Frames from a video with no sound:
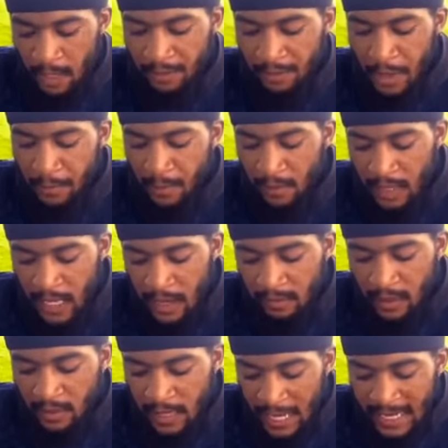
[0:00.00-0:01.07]
they believe
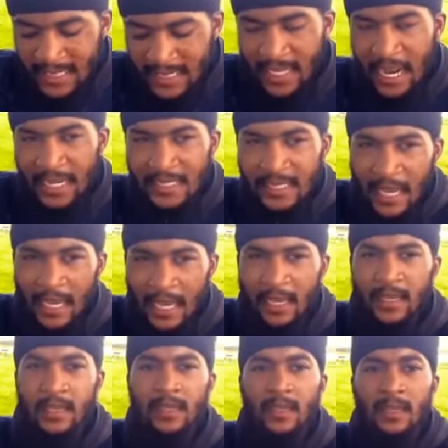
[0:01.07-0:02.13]
the things that I
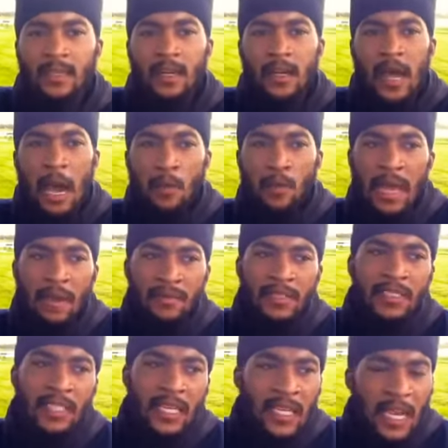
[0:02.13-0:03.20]
say. And we haven't
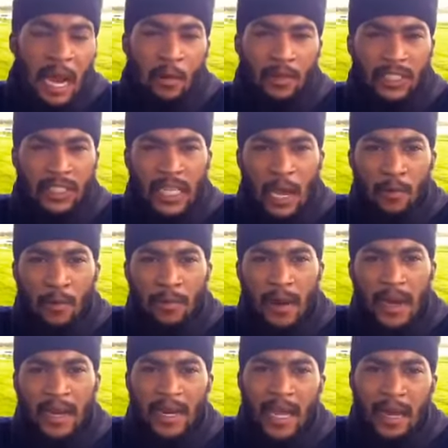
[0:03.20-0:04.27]
seen Yahweh Shai with
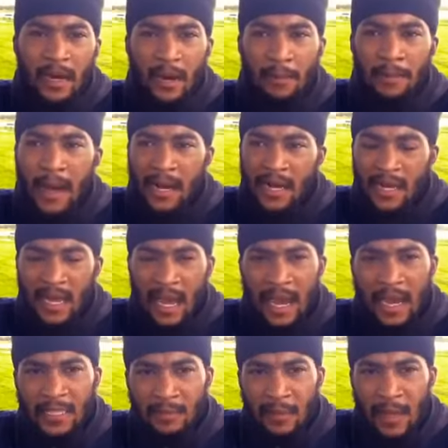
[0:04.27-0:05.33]
bodily, uh, bodily
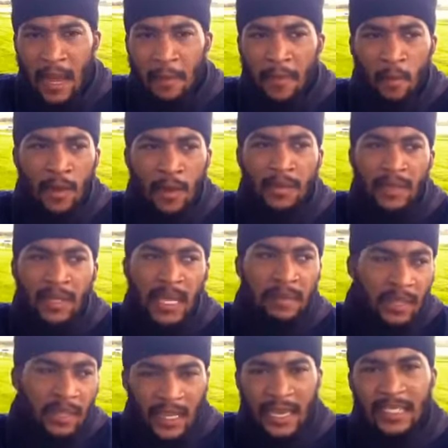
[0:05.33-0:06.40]
eyes, man, but we believe
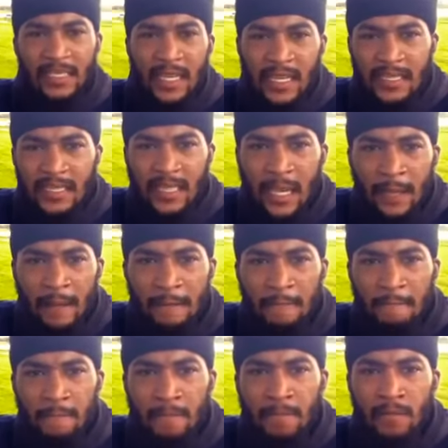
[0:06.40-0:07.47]
the things that he say.
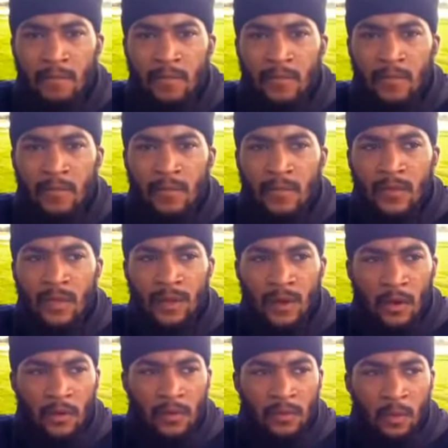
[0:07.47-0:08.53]
You
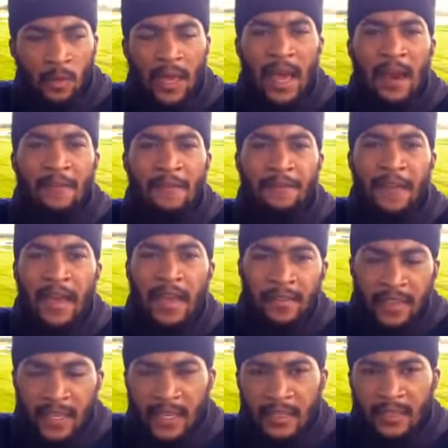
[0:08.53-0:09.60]
know, we have
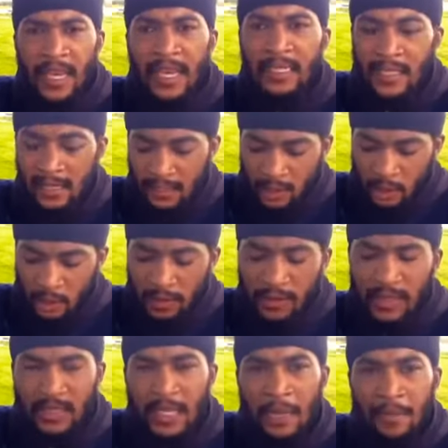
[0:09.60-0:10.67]
faith in the things that the
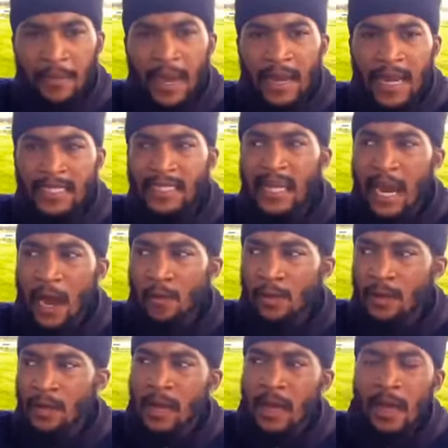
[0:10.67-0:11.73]
scriptures say, man, that
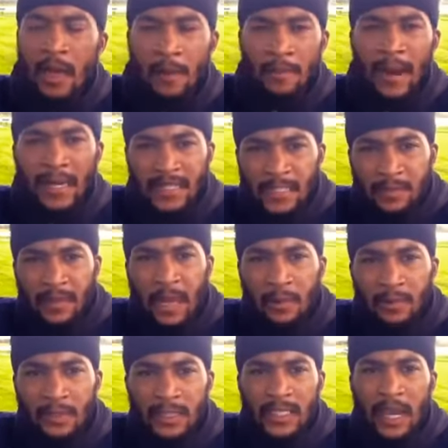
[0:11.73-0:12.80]
Yahweh, Bashim
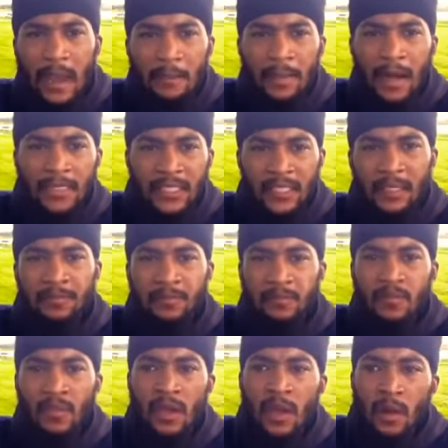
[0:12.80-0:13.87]
Yahweh Shai, Bahashem,
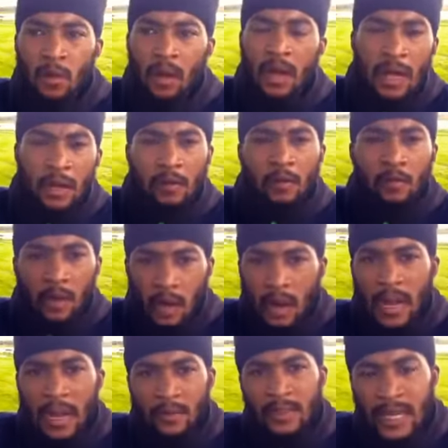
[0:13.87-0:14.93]

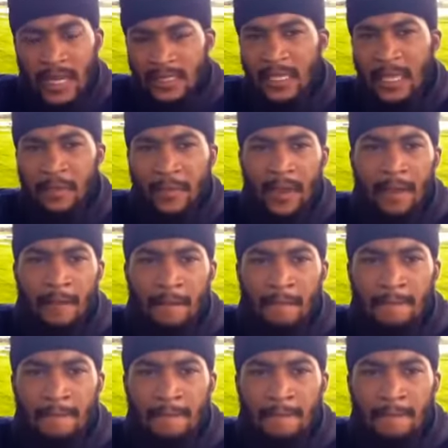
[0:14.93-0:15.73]
Rachakwadash say, man.